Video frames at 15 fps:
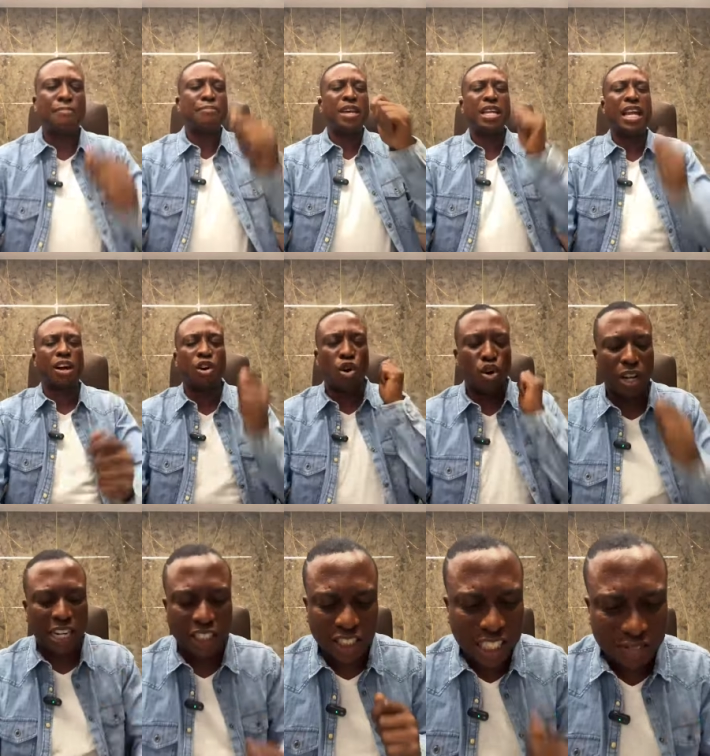Lamina
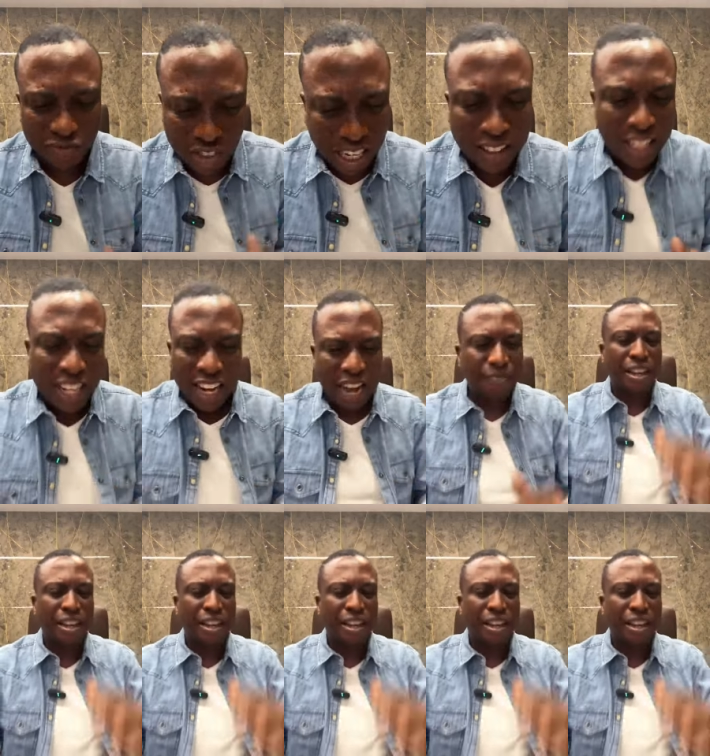korasanta.